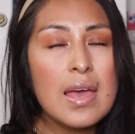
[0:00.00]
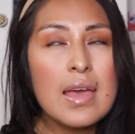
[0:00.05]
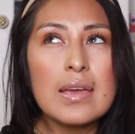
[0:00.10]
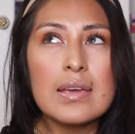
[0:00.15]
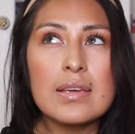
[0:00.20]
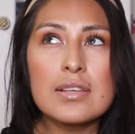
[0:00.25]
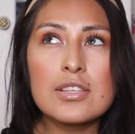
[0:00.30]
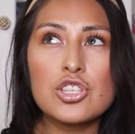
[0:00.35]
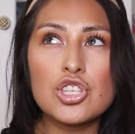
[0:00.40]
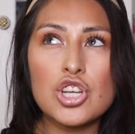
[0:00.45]

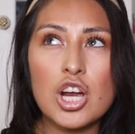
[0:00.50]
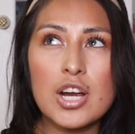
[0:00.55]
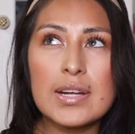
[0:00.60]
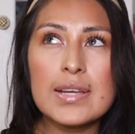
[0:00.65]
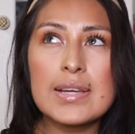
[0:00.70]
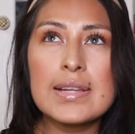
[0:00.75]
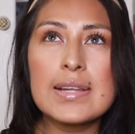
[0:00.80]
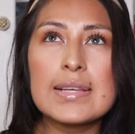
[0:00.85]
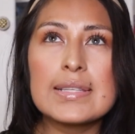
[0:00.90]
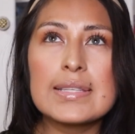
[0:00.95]
He
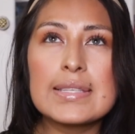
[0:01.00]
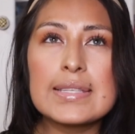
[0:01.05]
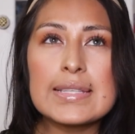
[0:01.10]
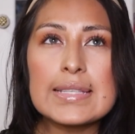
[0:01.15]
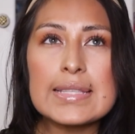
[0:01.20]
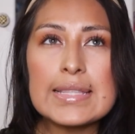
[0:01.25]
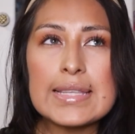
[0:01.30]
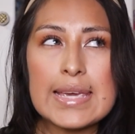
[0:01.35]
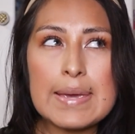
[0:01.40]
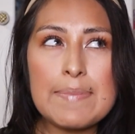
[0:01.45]
started
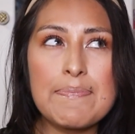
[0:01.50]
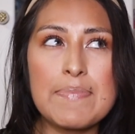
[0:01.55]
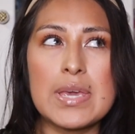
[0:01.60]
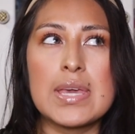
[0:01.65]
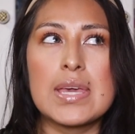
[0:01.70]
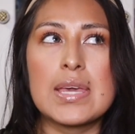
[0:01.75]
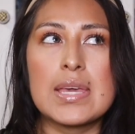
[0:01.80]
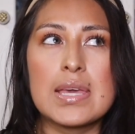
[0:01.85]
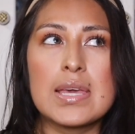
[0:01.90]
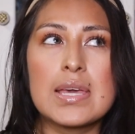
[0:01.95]

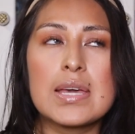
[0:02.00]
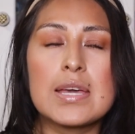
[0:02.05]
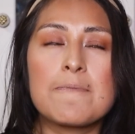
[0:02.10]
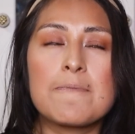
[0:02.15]
sleeping